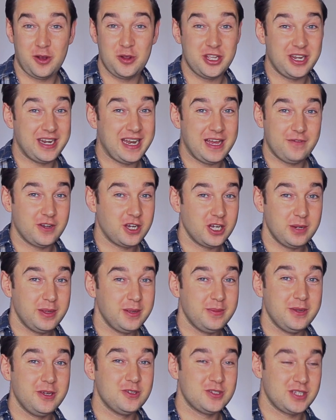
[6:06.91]
You're never going to
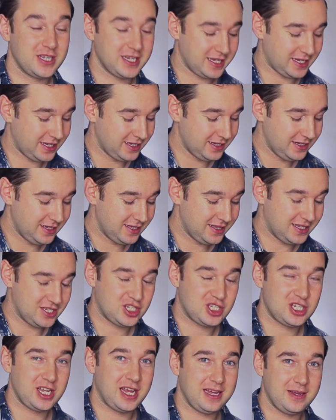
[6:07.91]
be using the
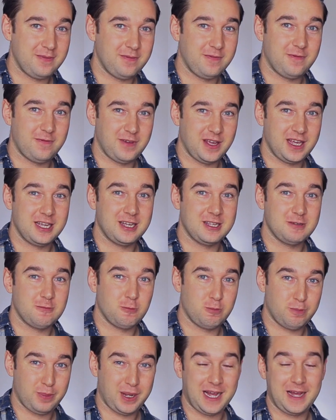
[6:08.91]
same finger
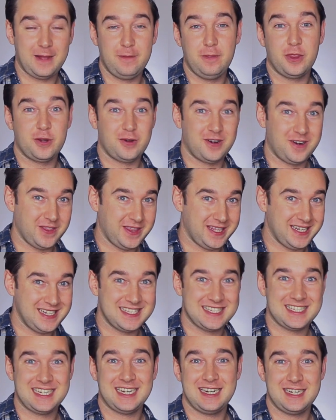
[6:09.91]
pattern throughout the
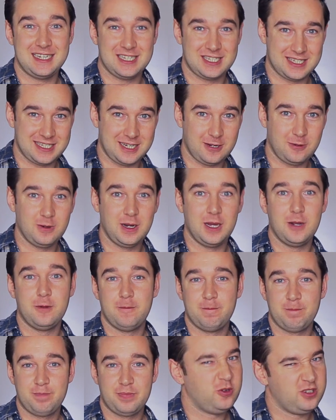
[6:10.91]
entire solo,
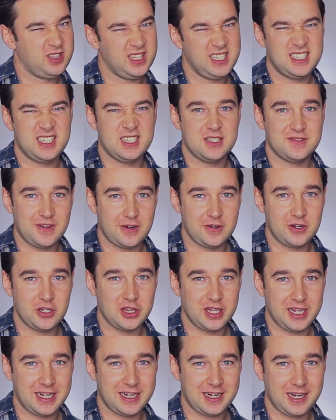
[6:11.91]
or at least it's very
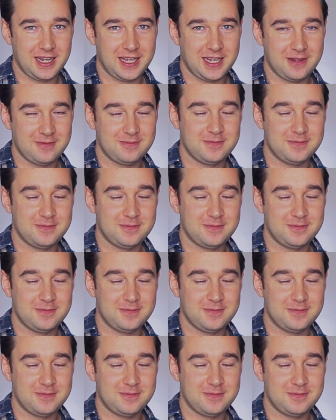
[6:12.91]
unlikely.